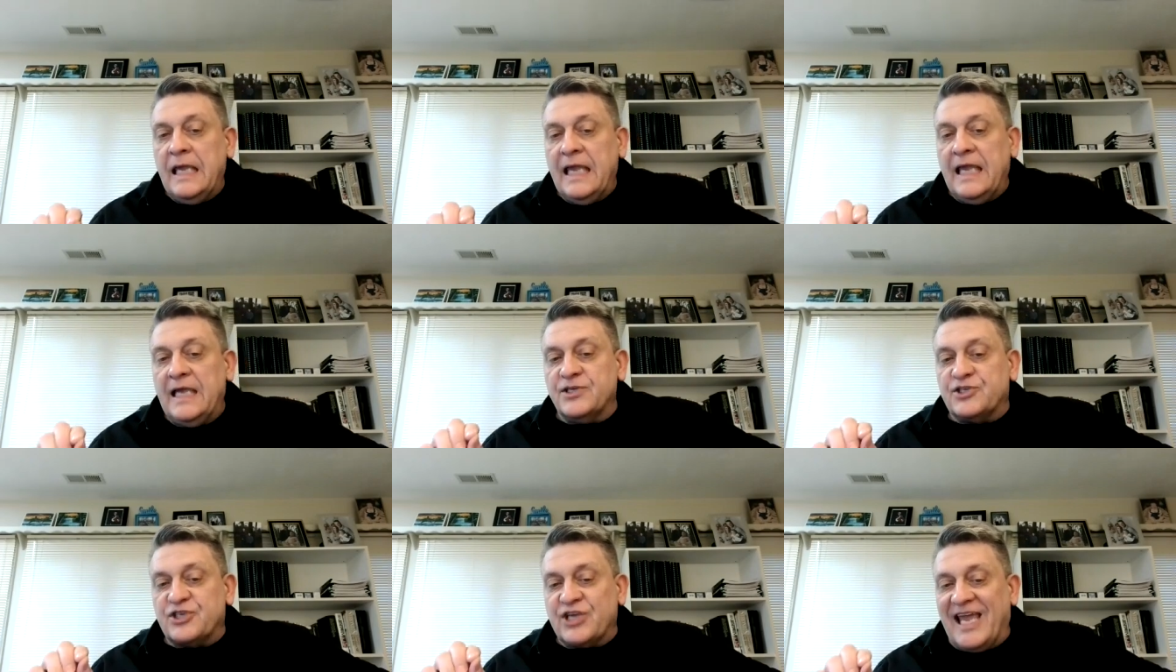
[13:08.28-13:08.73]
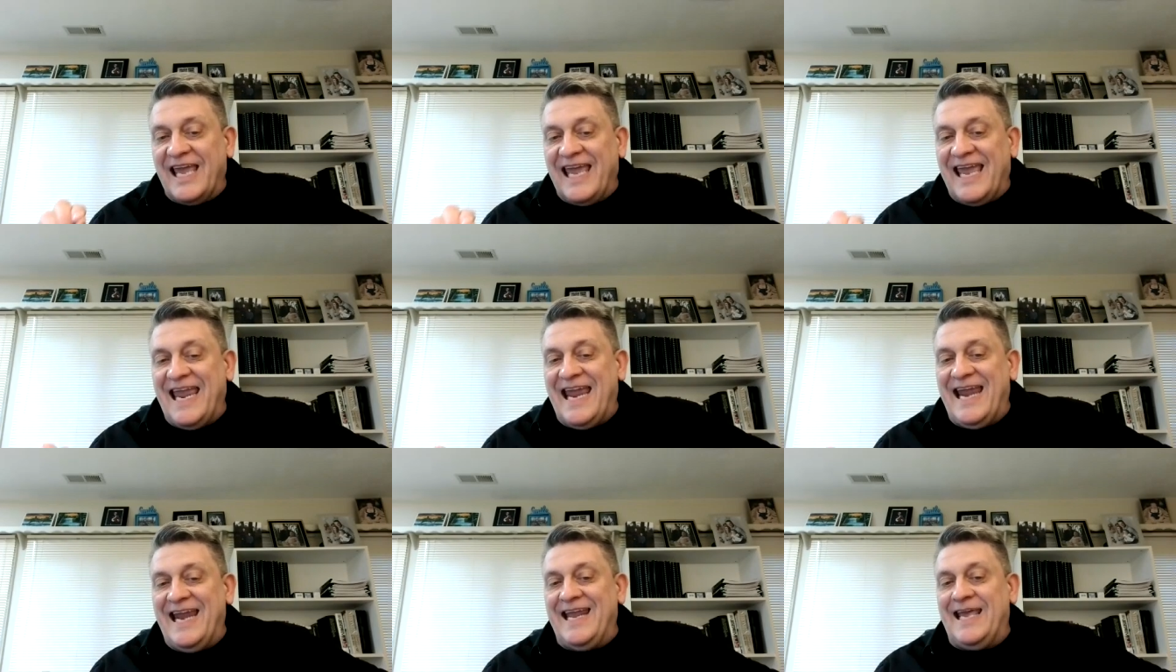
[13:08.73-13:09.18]
is
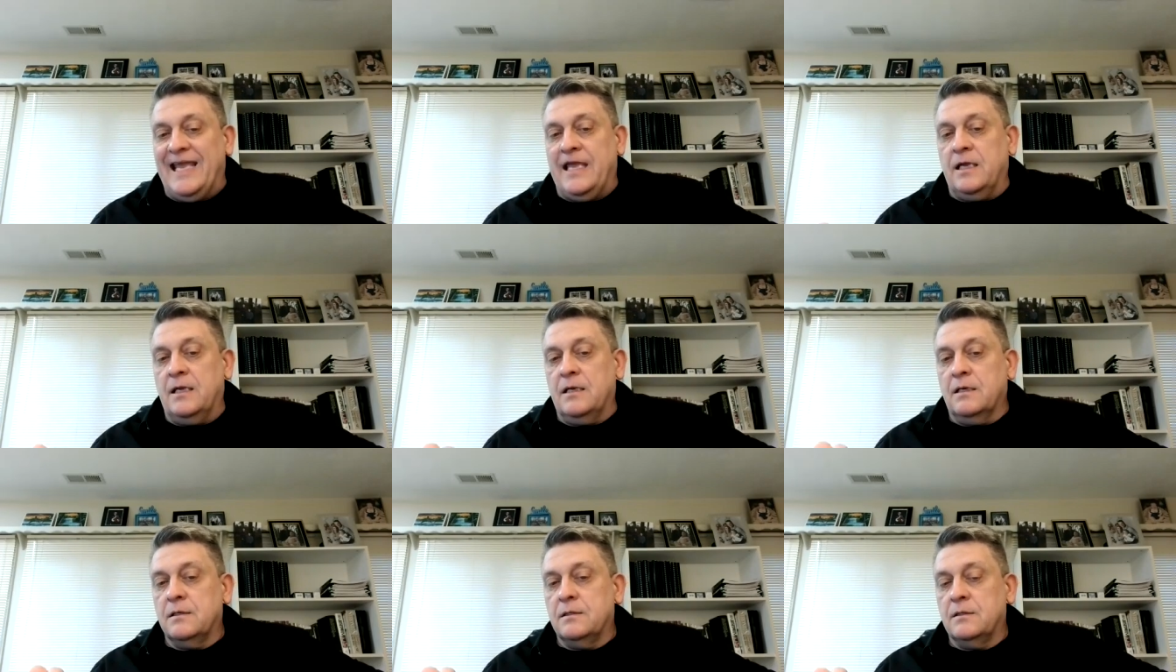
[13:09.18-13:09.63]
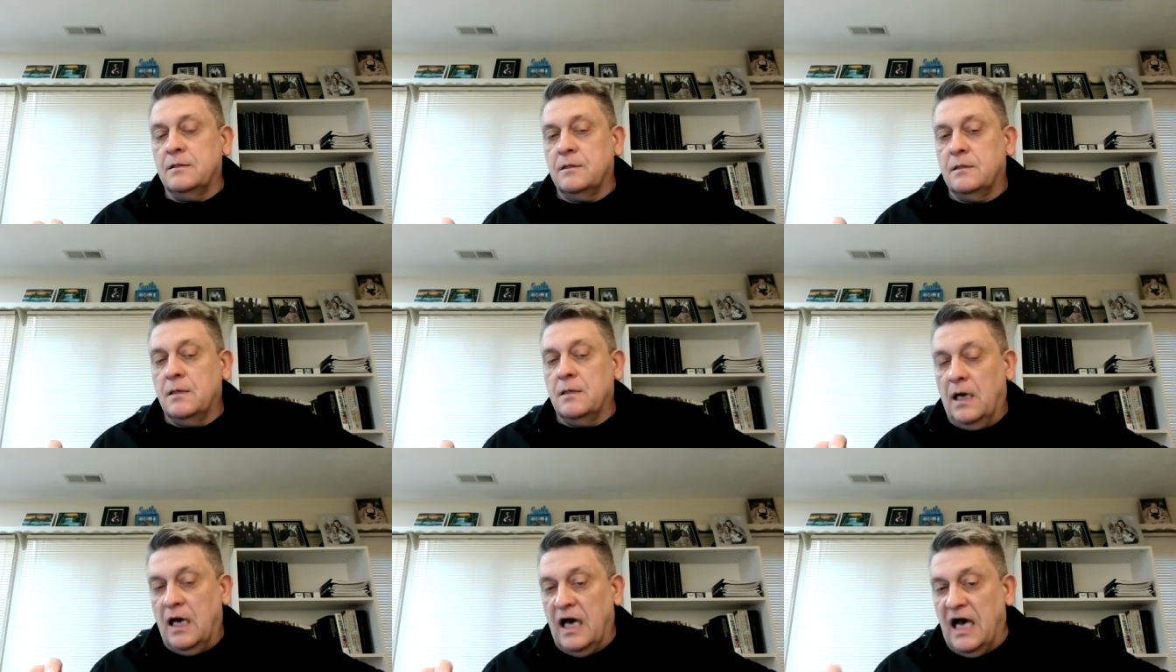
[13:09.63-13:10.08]
eating
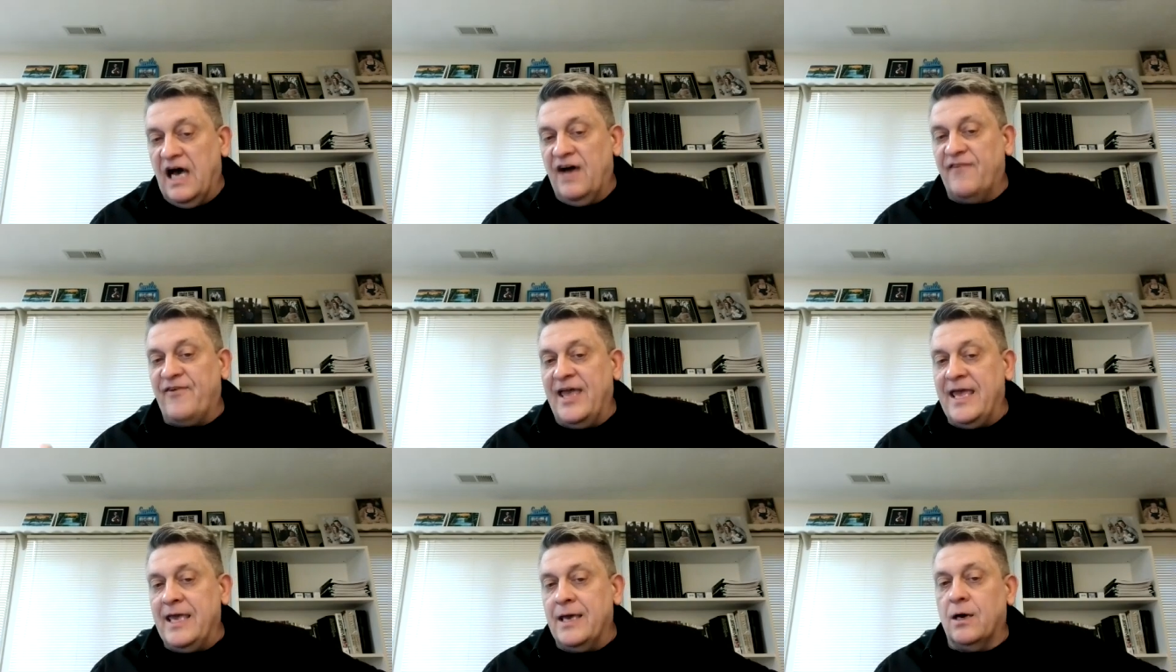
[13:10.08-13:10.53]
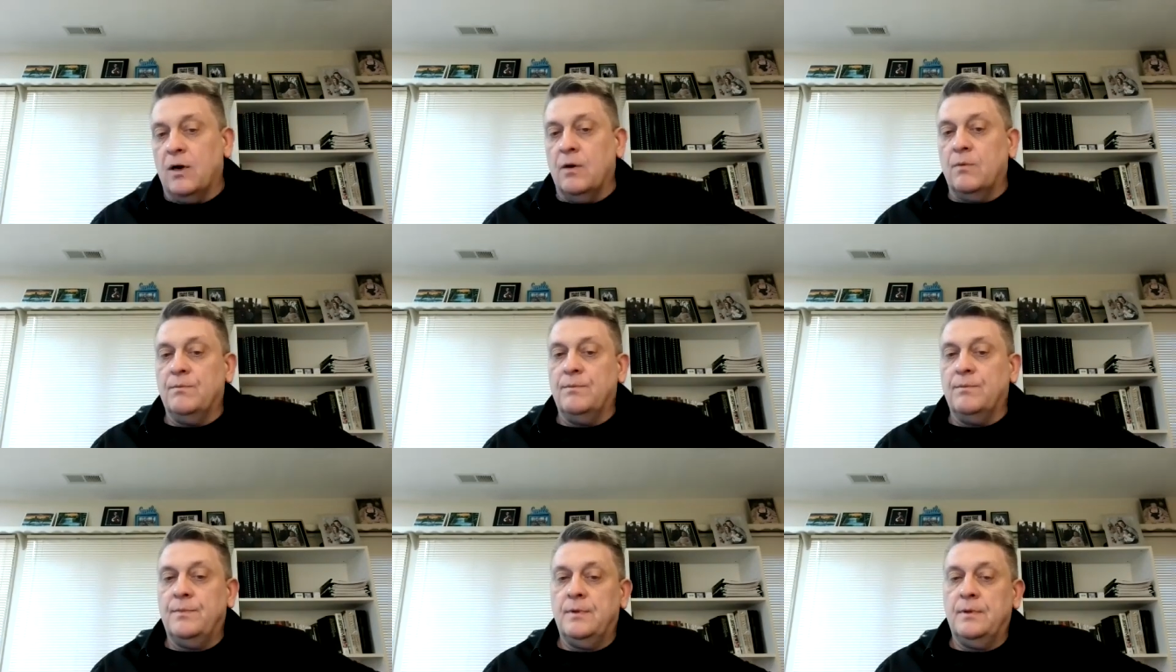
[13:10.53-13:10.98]
of him